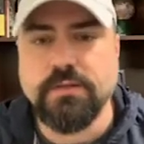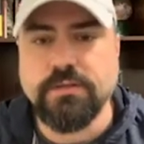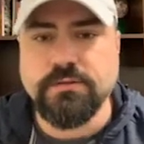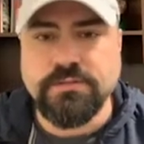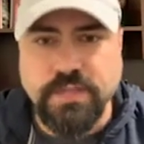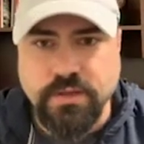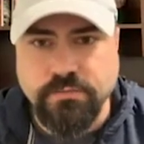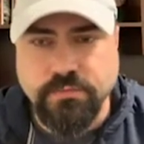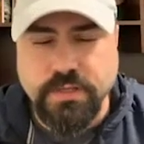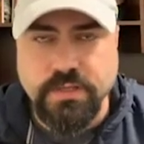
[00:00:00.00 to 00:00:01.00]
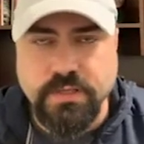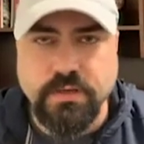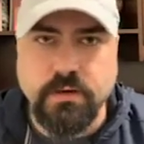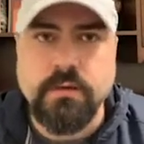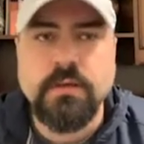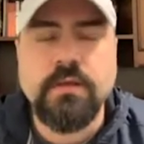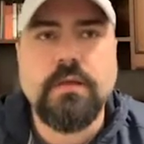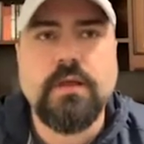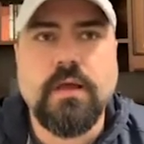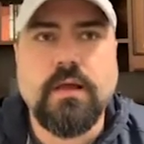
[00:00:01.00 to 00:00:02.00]
you stay over here.
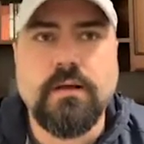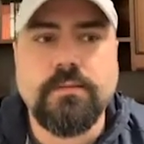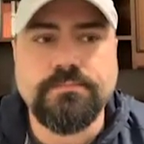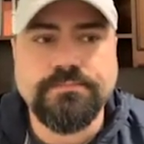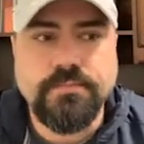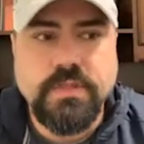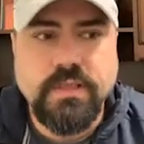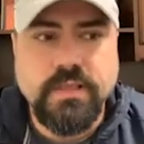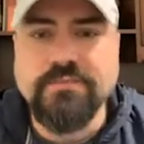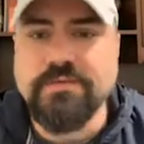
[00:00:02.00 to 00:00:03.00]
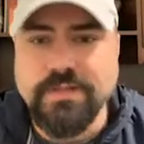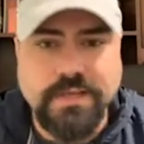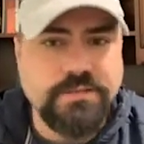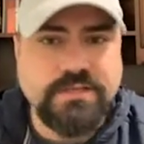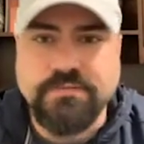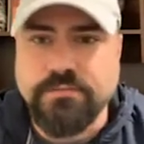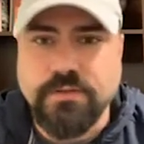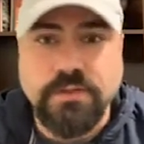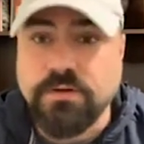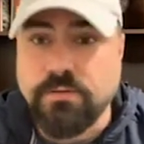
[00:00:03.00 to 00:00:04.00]
Even like you said, for the little